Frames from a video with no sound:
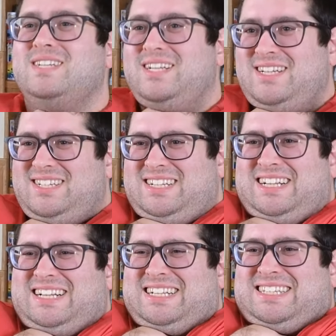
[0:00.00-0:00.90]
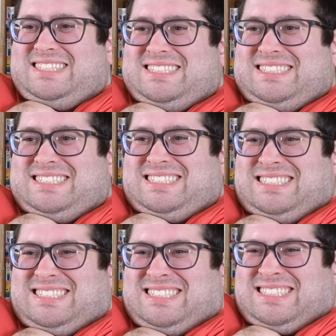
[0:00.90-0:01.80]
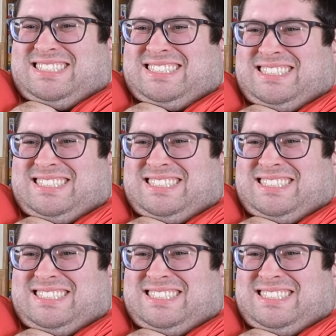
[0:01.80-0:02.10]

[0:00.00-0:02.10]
Nobody speaks.